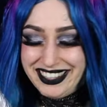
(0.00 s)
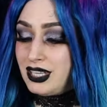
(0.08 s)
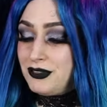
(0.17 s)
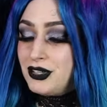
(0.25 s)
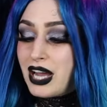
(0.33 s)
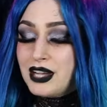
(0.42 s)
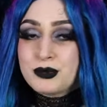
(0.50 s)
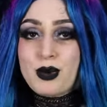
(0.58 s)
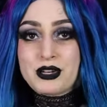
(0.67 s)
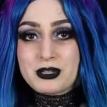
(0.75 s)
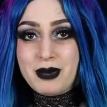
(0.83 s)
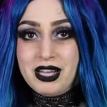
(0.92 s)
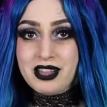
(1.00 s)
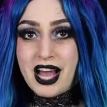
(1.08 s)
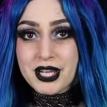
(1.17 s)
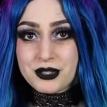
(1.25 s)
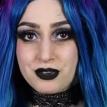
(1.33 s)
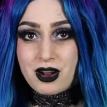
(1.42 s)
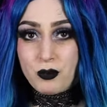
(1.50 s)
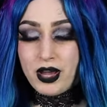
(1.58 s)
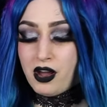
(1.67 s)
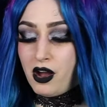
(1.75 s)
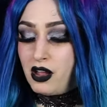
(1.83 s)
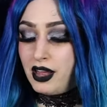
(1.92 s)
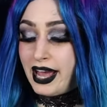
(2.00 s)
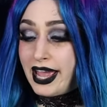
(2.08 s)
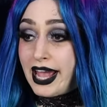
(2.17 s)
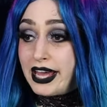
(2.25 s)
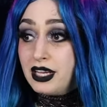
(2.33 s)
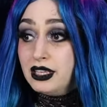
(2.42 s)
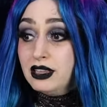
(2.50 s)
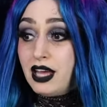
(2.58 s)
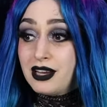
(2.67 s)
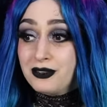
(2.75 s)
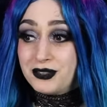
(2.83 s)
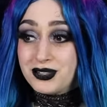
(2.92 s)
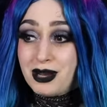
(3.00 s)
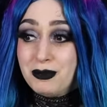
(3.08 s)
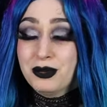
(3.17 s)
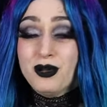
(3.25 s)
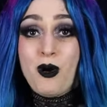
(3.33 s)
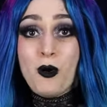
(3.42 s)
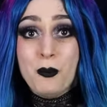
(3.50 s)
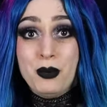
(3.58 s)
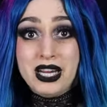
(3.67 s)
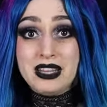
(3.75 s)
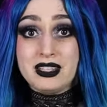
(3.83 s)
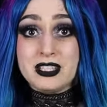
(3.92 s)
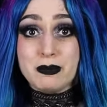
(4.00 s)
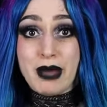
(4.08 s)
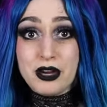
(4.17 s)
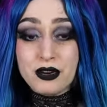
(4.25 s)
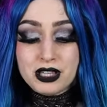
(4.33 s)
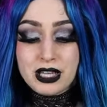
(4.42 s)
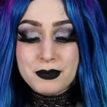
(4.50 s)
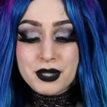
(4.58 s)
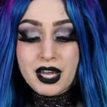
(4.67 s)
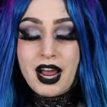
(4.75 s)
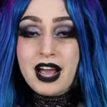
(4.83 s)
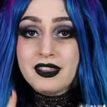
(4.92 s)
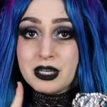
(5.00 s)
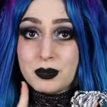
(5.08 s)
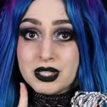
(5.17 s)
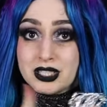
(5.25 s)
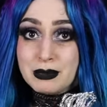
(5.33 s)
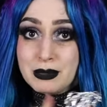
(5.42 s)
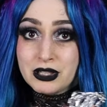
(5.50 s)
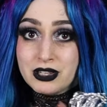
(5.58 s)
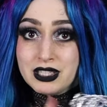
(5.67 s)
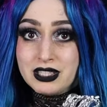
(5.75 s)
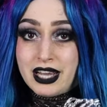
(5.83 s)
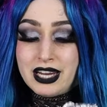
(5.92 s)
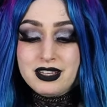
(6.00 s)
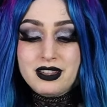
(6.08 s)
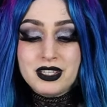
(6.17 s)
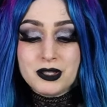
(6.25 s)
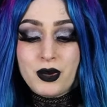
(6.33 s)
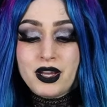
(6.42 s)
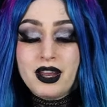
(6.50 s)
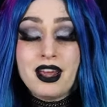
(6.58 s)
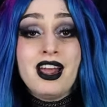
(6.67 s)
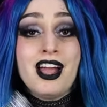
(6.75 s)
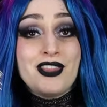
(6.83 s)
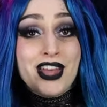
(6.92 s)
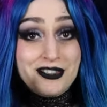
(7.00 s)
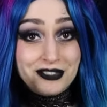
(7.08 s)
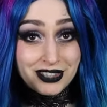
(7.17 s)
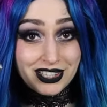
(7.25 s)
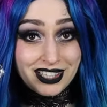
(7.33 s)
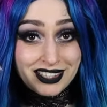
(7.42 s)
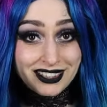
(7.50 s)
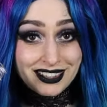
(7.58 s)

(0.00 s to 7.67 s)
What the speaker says: If you guys watched my last Romwe haul, I had a lot of trouble opening the spider clip that I got that was similar in design to this one. Thankfully,